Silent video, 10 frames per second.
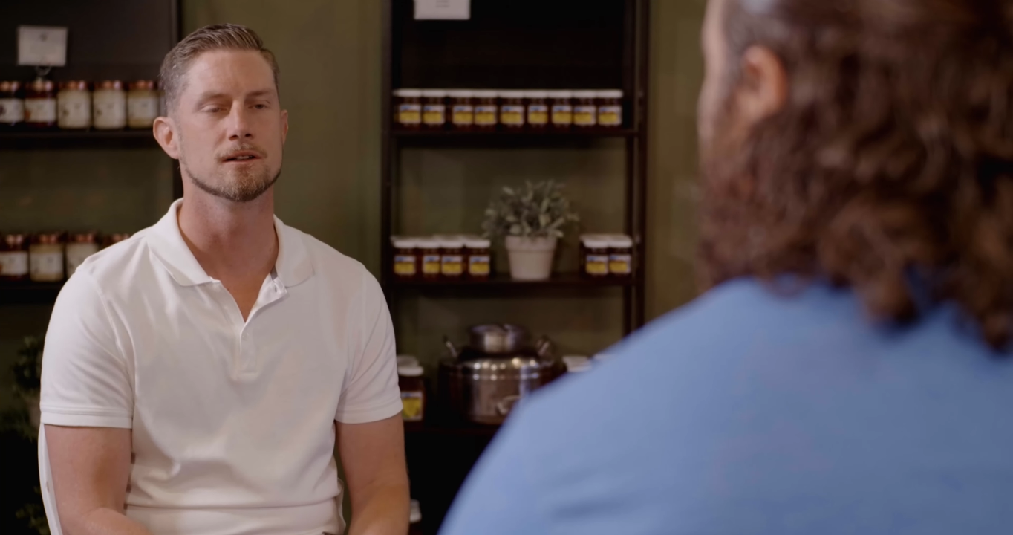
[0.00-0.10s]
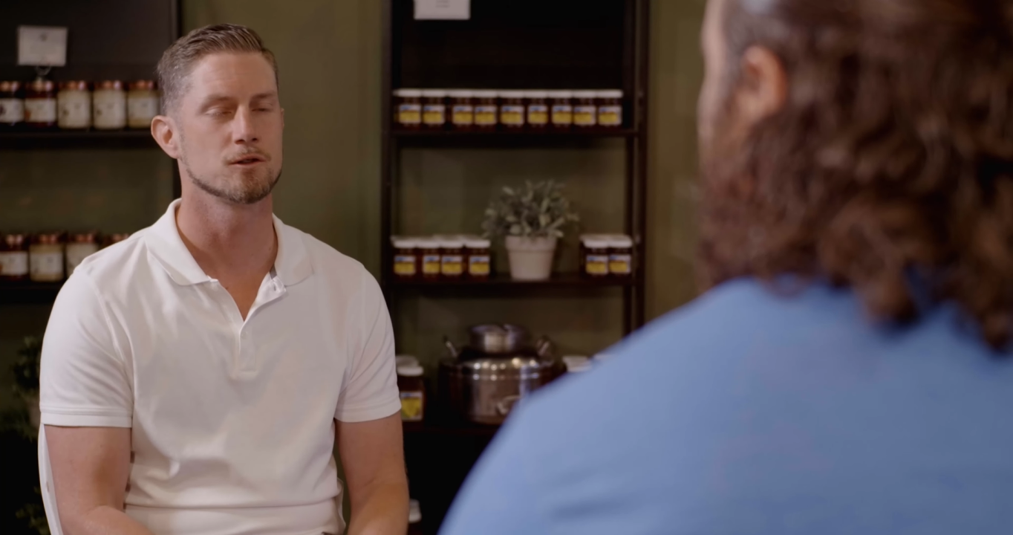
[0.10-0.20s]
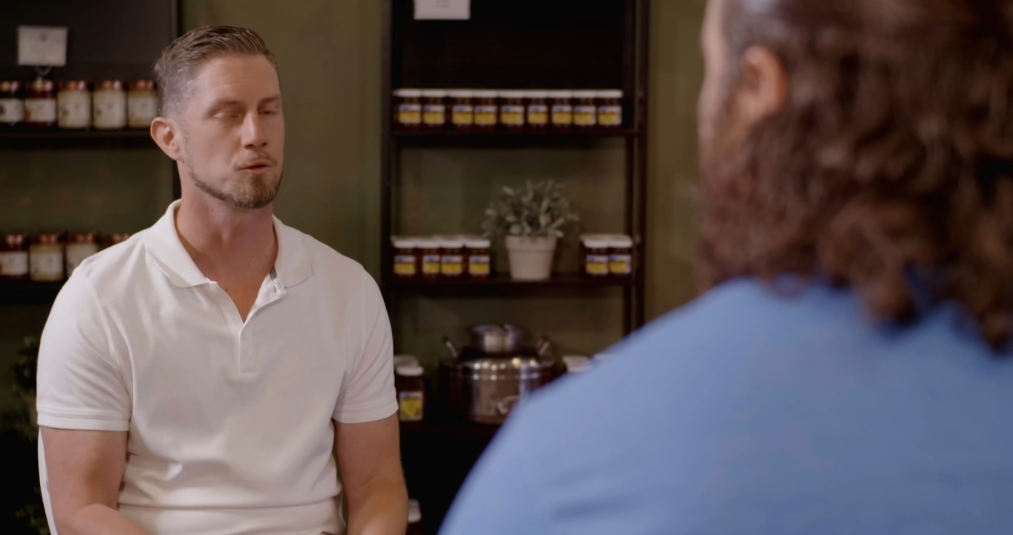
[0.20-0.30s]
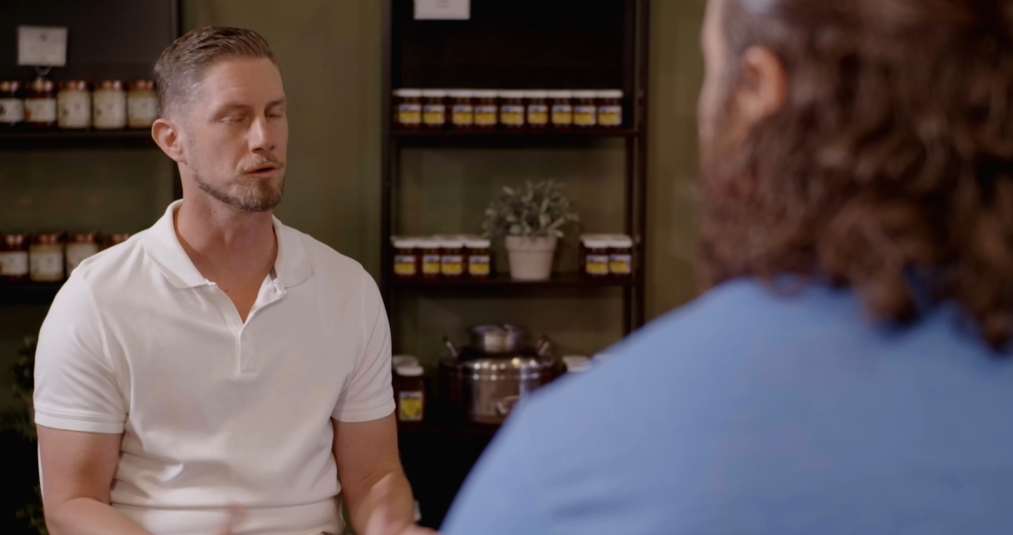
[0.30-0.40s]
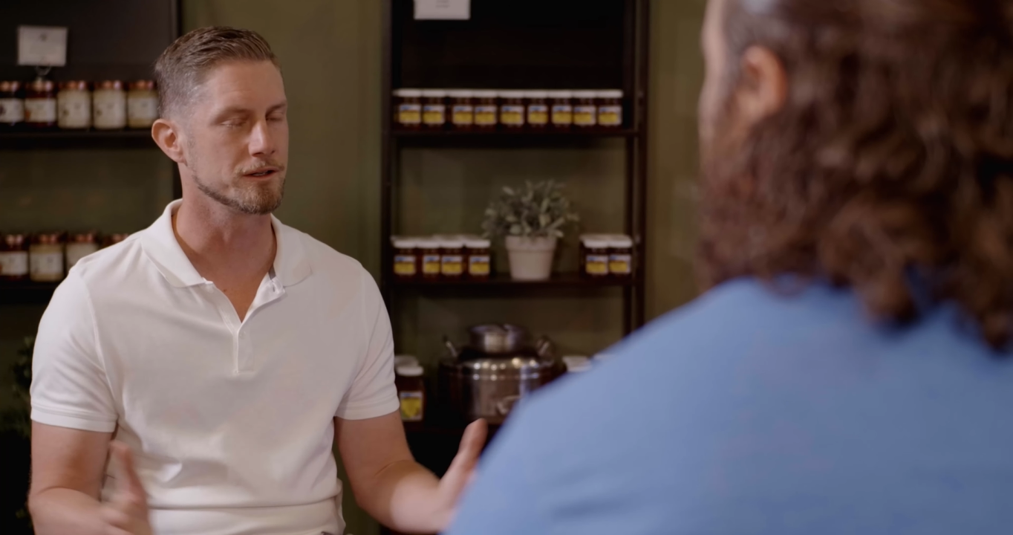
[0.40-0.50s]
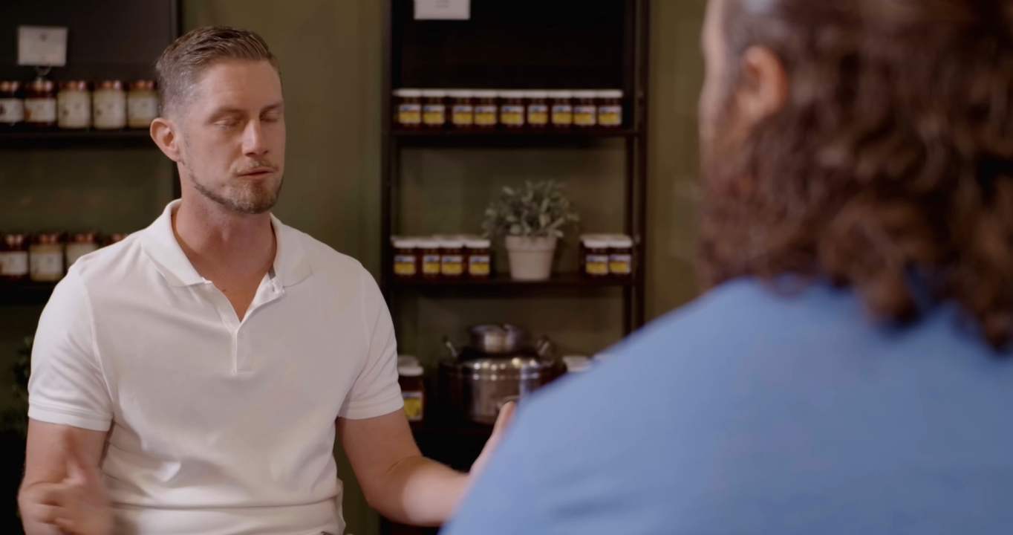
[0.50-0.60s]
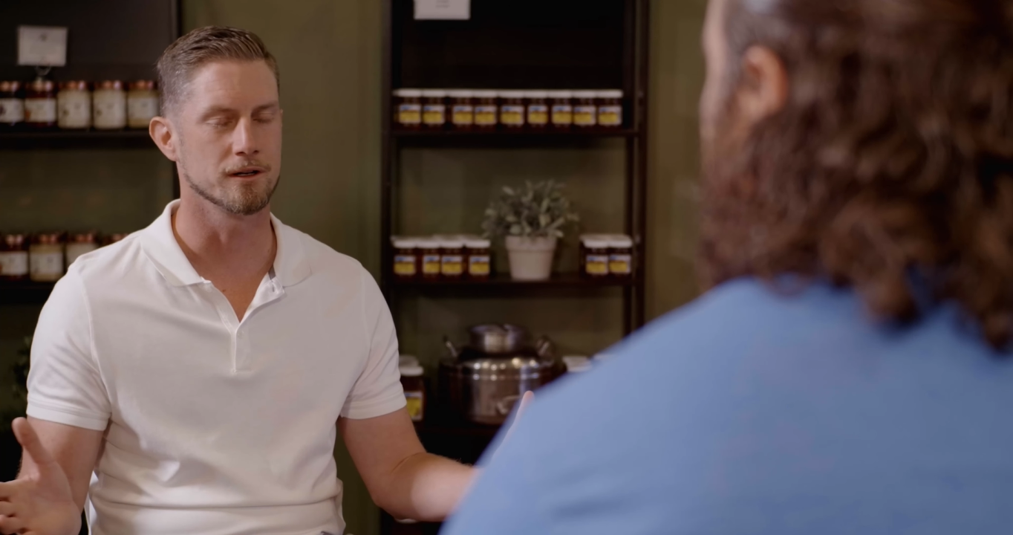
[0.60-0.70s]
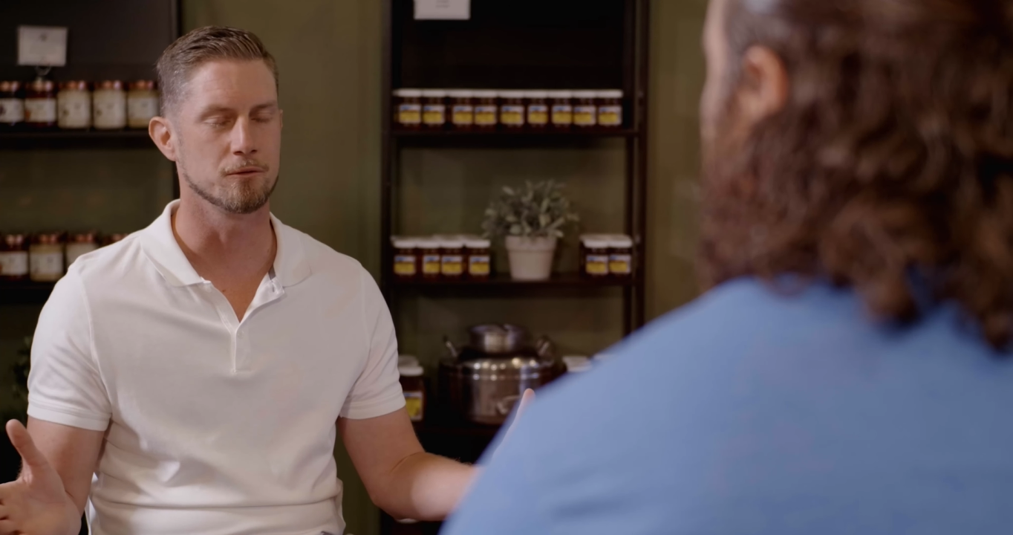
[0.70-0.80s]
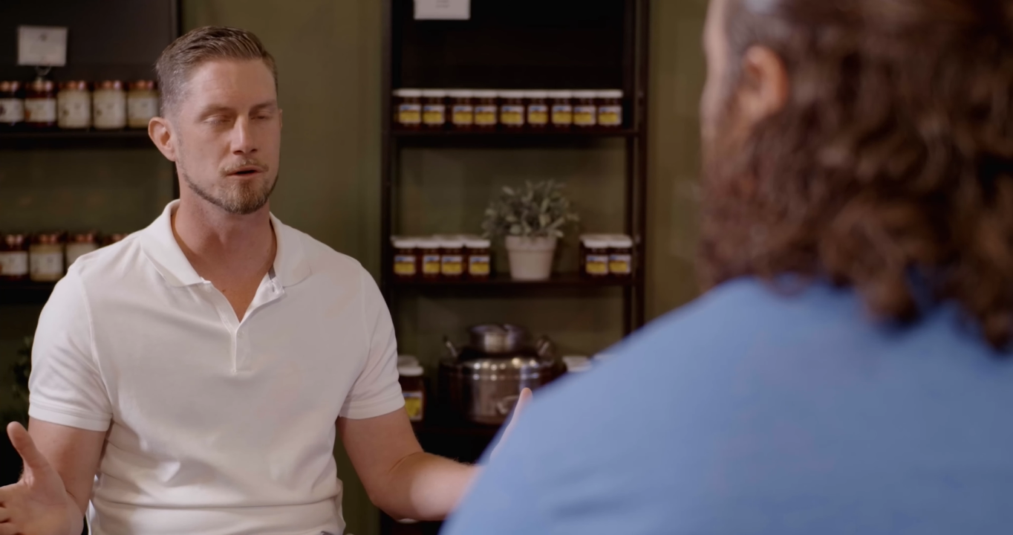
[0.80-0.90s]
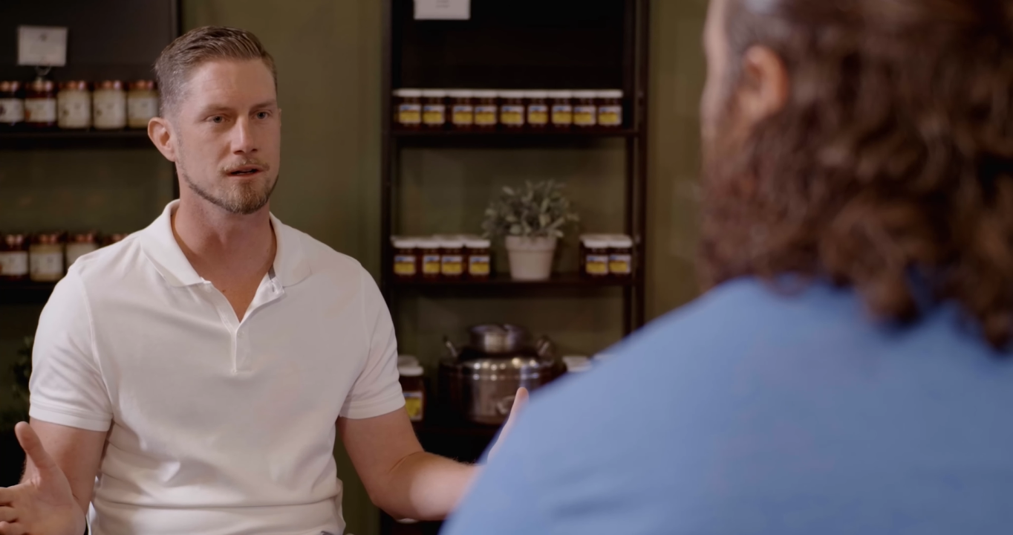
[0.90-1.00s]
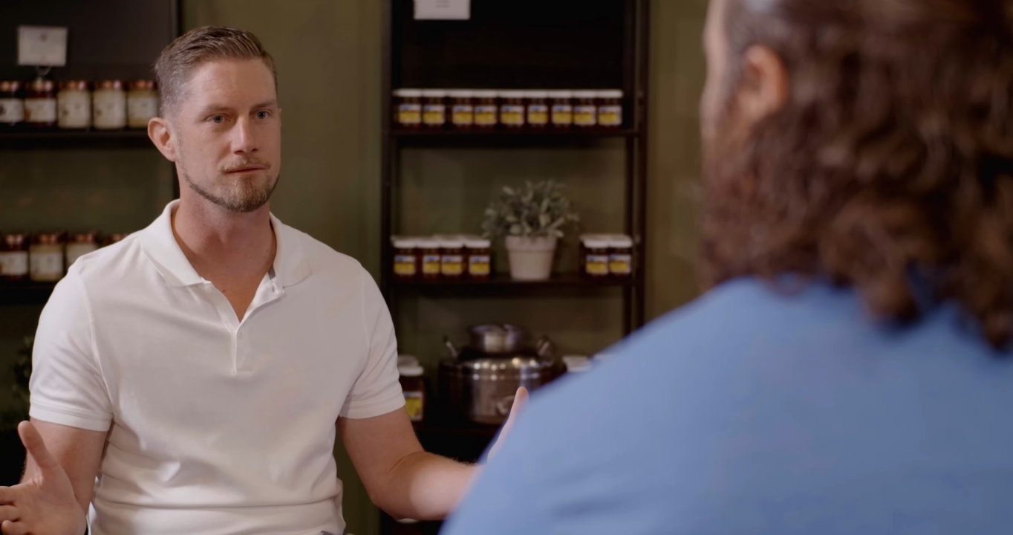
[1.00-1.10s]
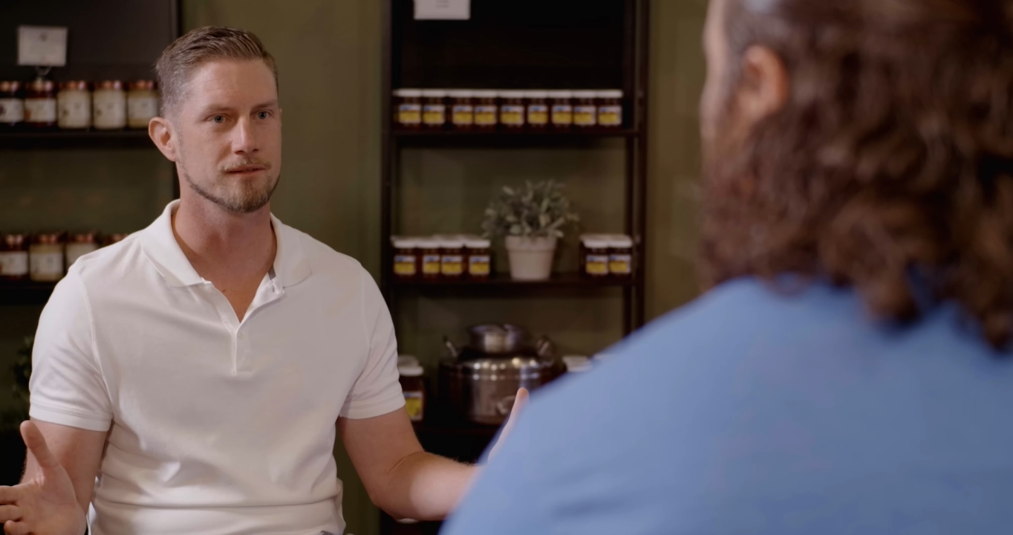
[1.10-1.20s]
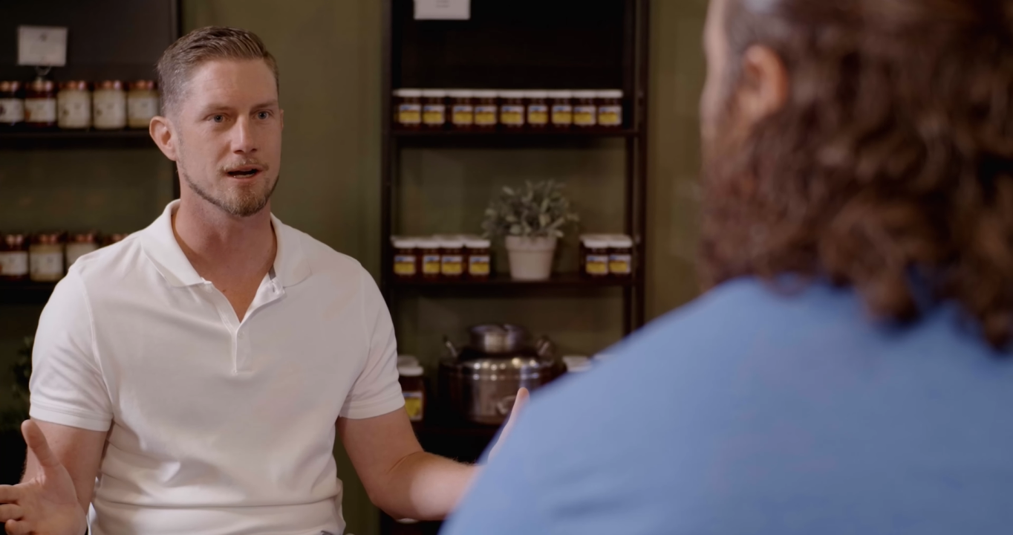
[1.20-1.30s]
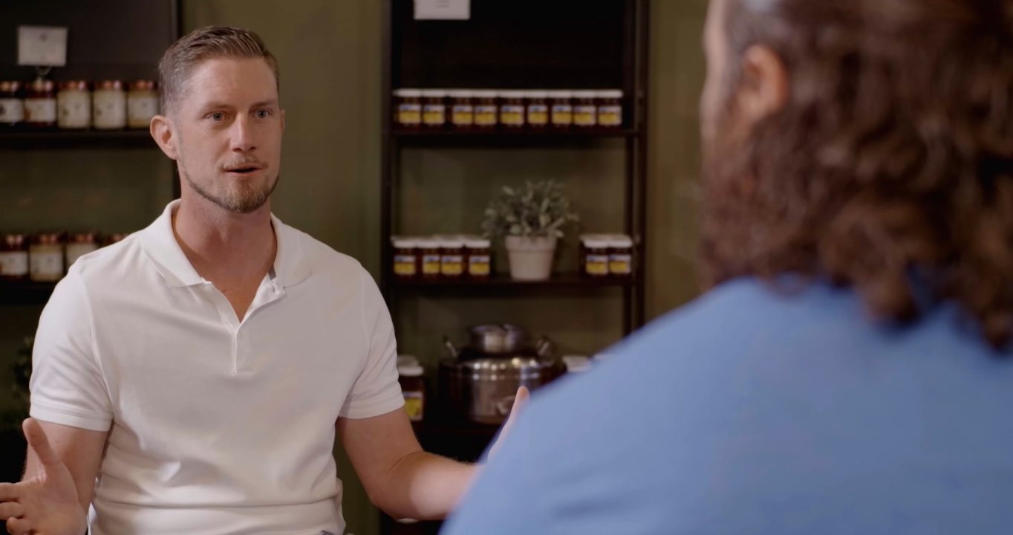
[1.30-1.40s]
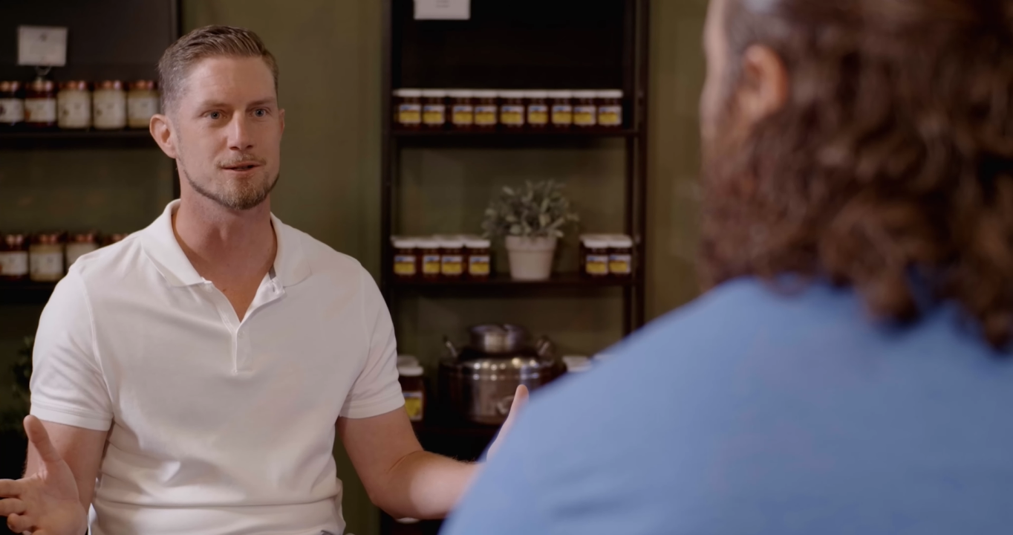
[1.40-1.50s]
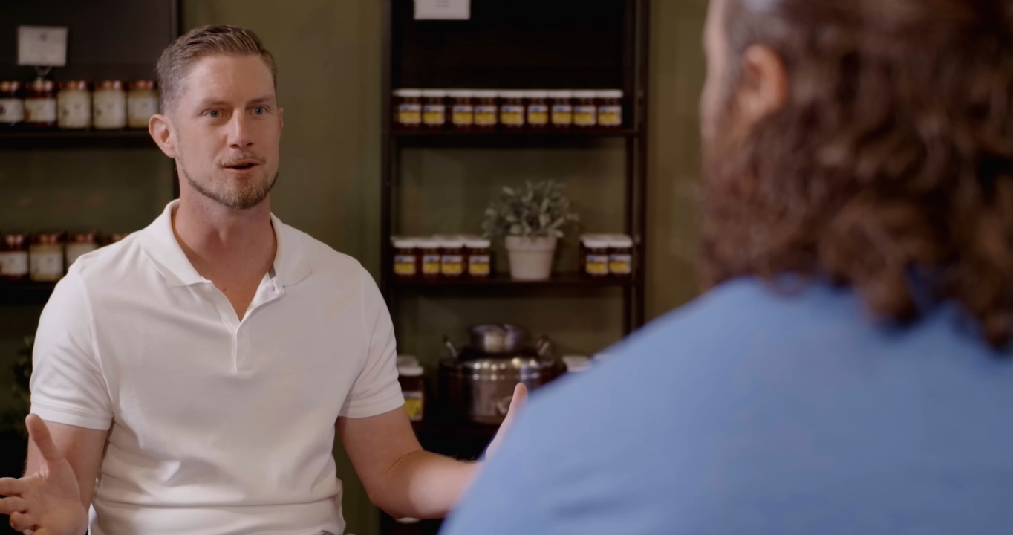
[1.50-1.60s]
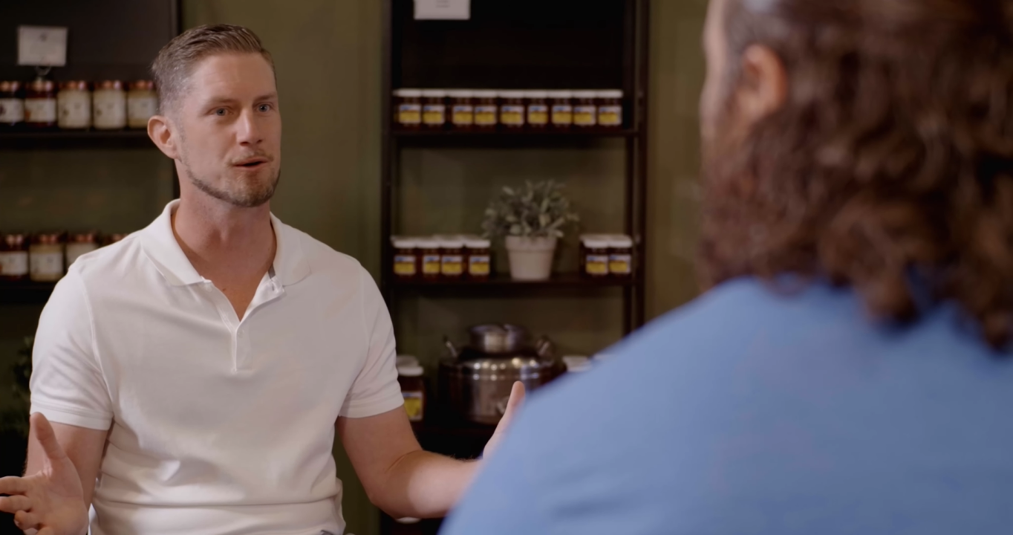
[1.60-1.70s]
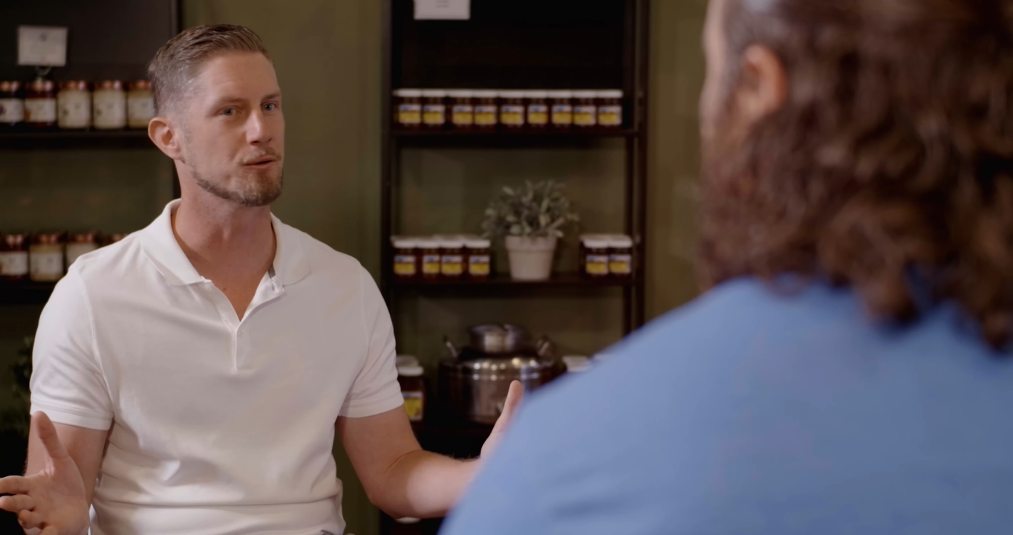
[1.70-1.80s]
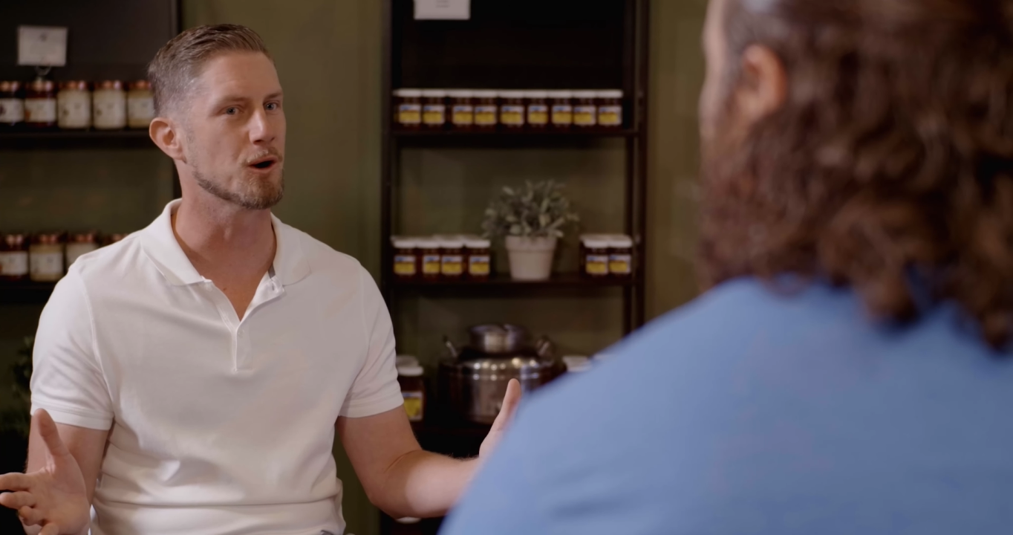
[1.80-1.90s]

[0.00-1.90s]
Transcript: 2021, Arizona,